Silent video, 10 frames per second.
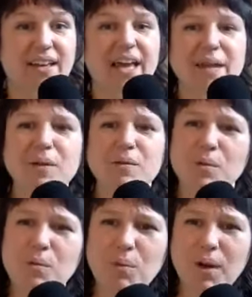And I'm like,
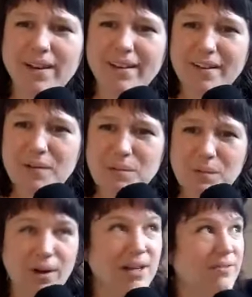well, what
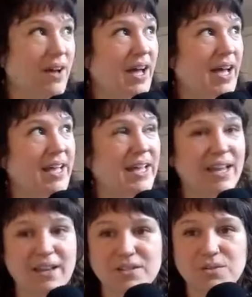what if
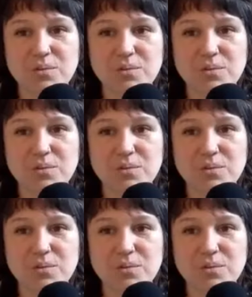I